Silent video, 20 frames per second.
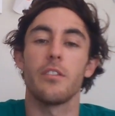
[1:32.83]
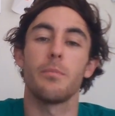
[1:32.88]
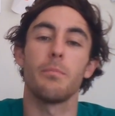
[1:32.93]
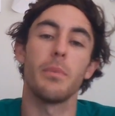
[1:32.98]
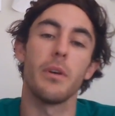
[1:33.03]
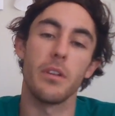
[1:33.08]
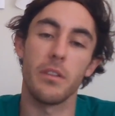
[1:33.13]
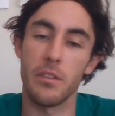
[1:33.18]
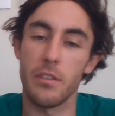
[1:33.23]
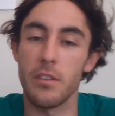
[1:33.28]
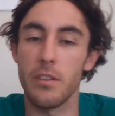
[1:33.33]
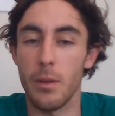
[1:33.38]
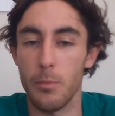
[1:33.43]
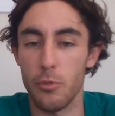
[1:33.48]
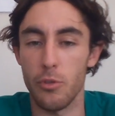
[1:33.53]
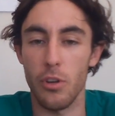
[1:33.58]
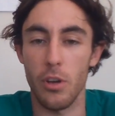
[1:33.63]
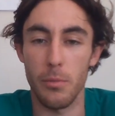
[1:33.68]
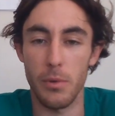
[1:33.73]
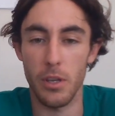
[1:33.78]
but I'm
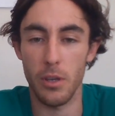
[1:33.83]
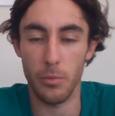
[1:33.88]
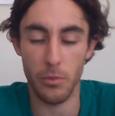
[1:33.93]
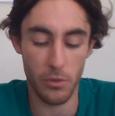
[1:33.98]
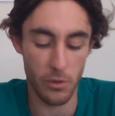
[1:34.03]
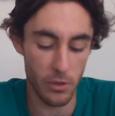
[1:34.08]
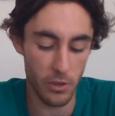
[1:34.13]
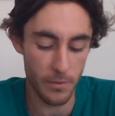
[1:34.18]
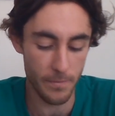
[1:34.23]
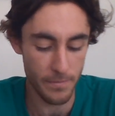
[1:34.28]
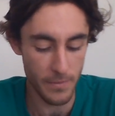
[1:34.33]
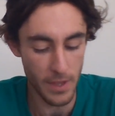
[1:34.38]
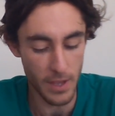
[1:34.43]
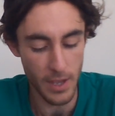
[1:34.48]
sure I'll be able to do it.